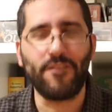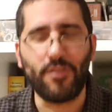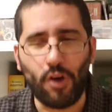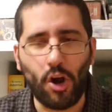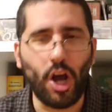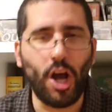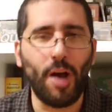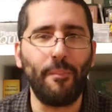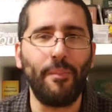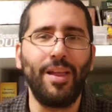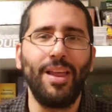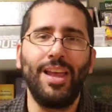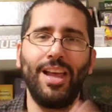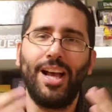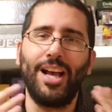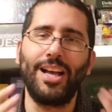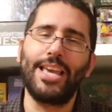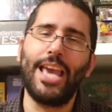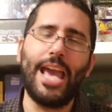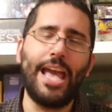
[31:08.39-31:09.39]
Again,
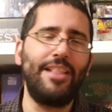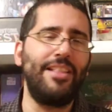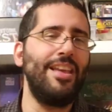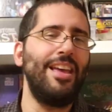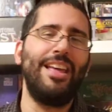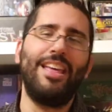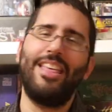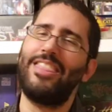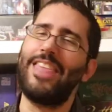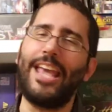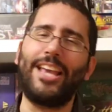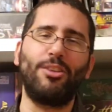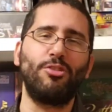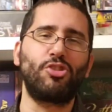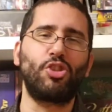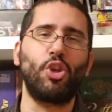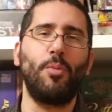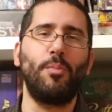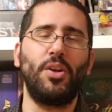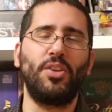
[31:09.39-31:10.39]
thank you so much for
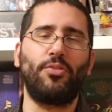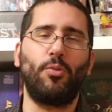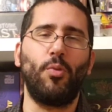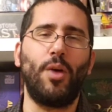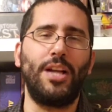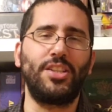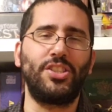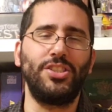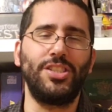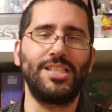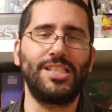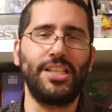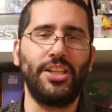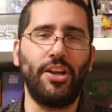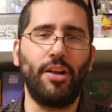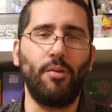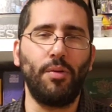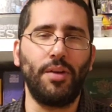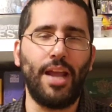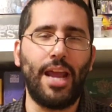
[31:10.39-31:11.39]
watching us here when Harry
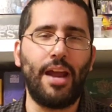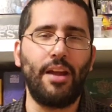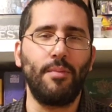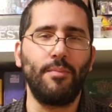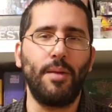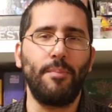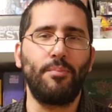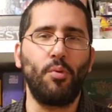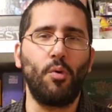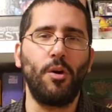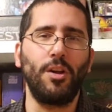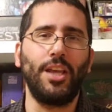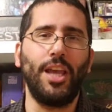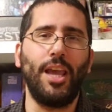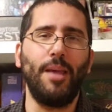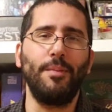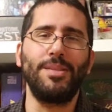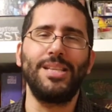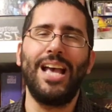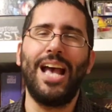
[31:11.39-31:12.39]
met board games. I
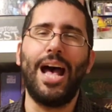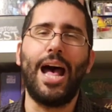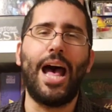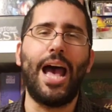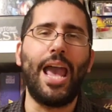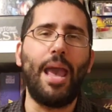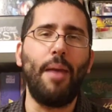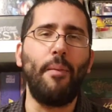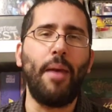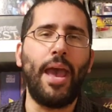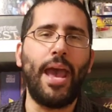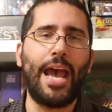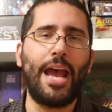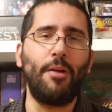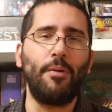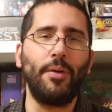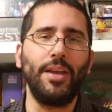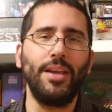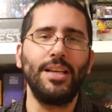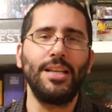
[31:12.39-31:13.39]
am Harry
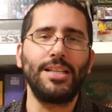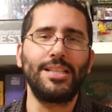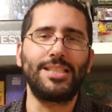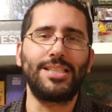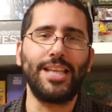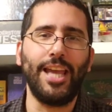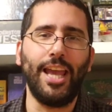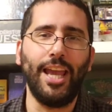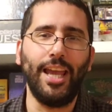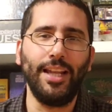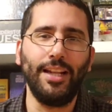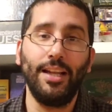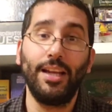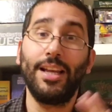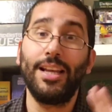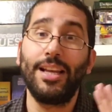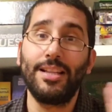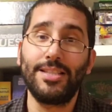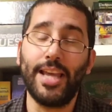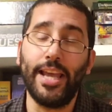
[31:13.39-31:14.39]
saying take
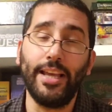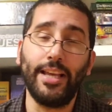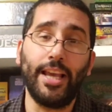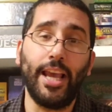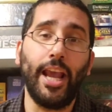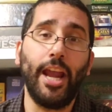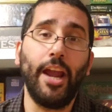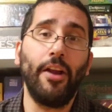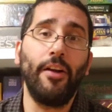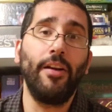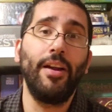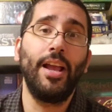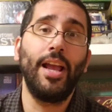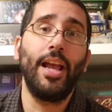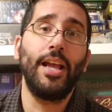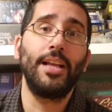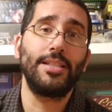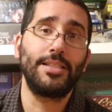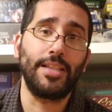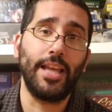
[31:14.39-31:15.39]
care, stay
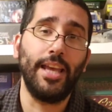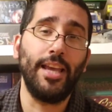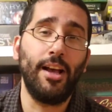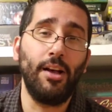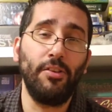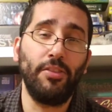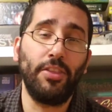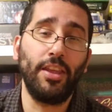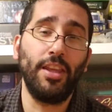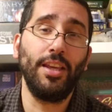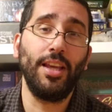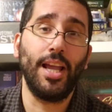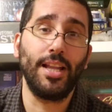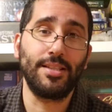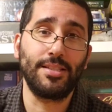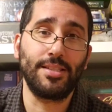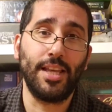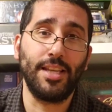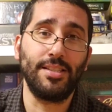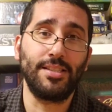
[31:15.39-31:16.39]
healthy, and stay safe.
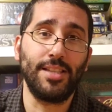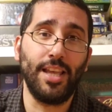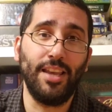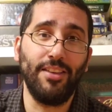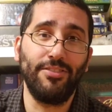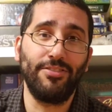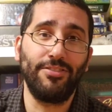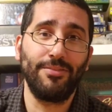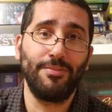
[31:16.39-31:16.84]
Bye bye.